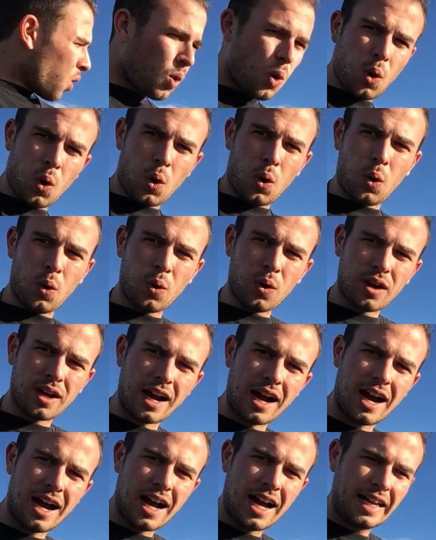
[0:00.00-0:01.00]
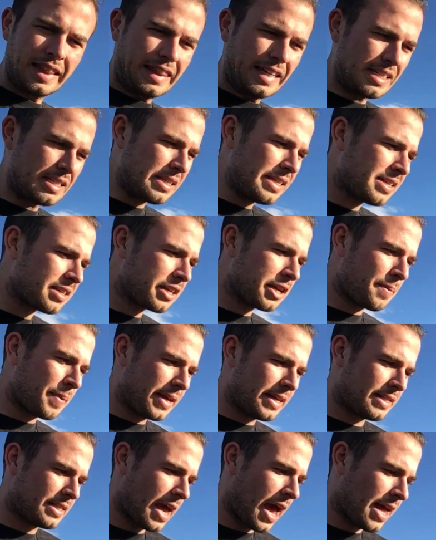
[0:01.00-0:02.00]
Whoo! This is going to
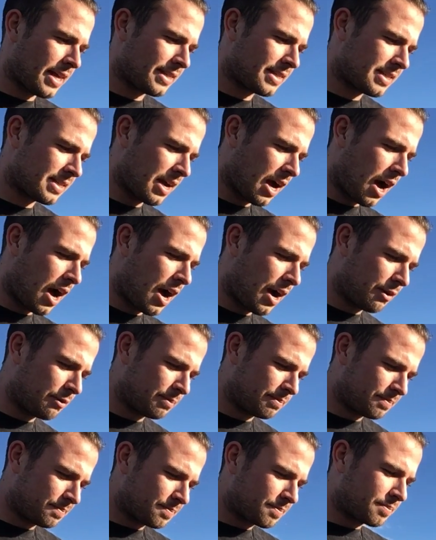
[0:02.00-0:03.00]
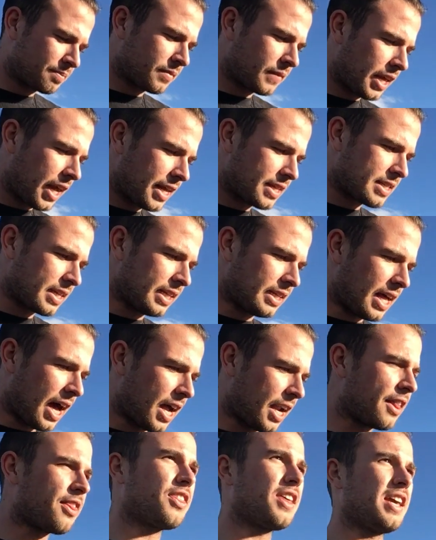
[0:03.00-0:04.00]
be intense. It's a
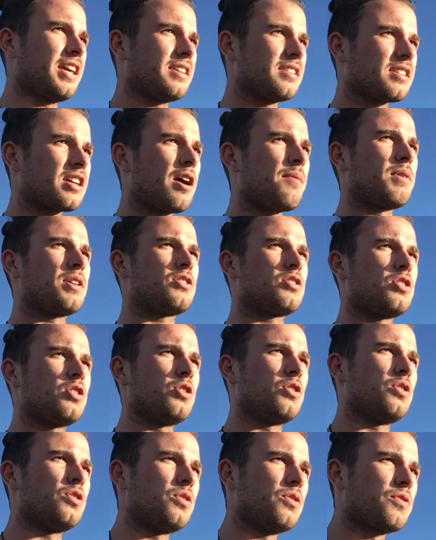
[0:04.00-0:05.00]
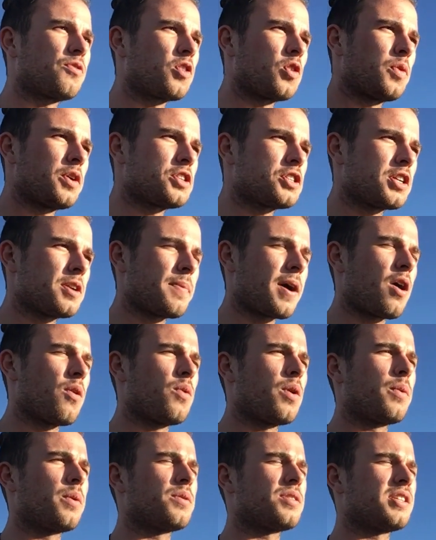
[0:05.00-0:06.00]
lot of things coming to fruition
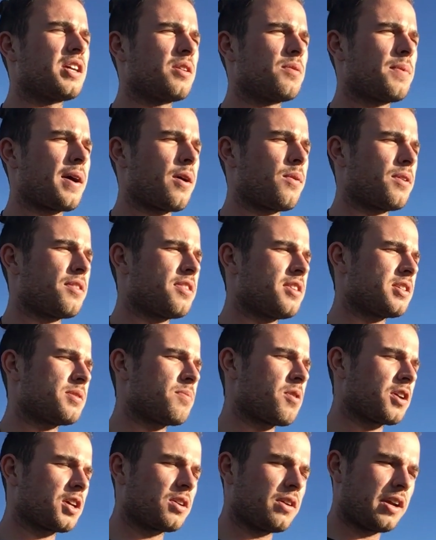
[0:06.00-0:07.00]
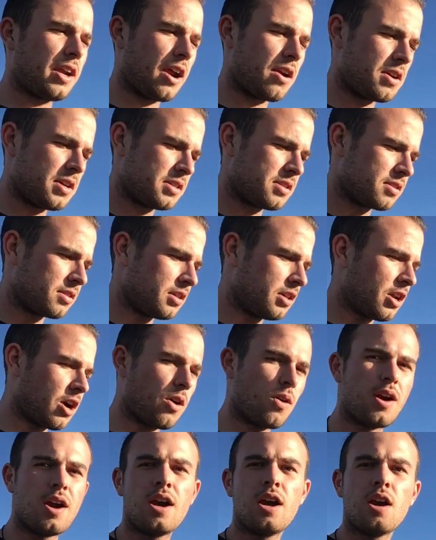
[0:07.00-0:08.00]
about what we were saying about with this Mercury and Aries, you
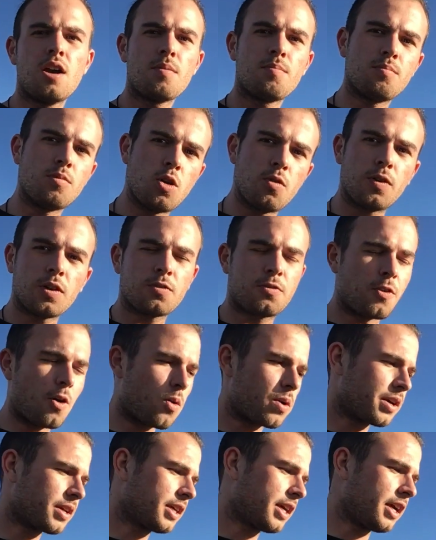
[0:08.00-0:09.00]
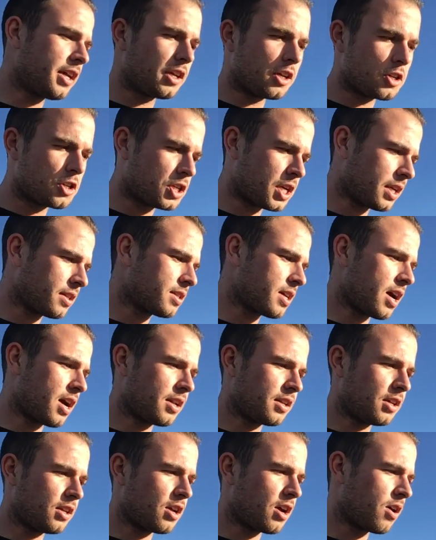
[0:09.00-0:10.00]
know, moving forward, getting your shit
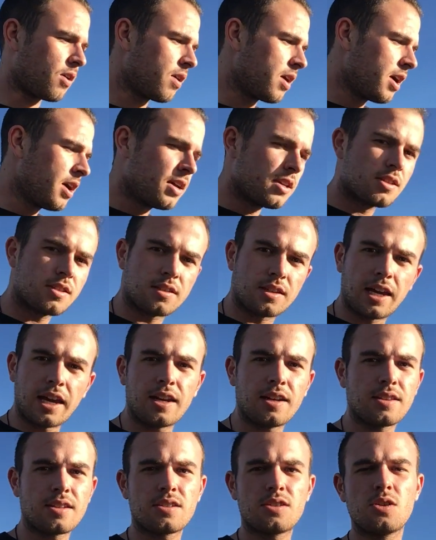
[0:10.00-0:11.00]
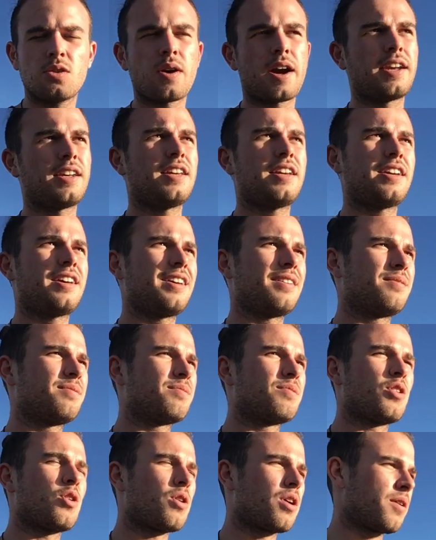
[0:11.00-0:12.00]
done, you know, getting this new idea
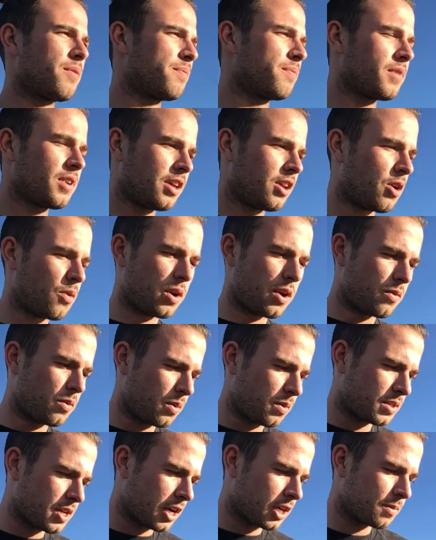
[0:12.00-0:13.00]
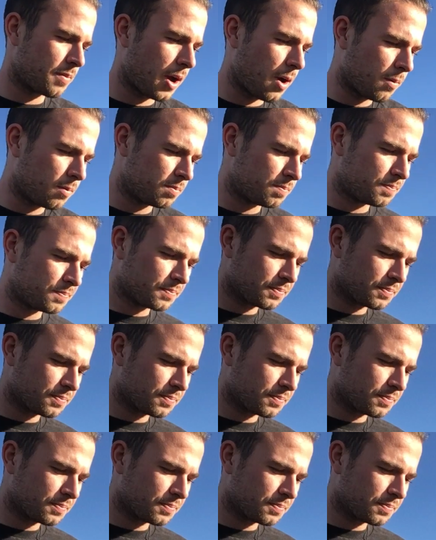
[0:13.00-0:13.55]
or, you know, whatever we were talking about.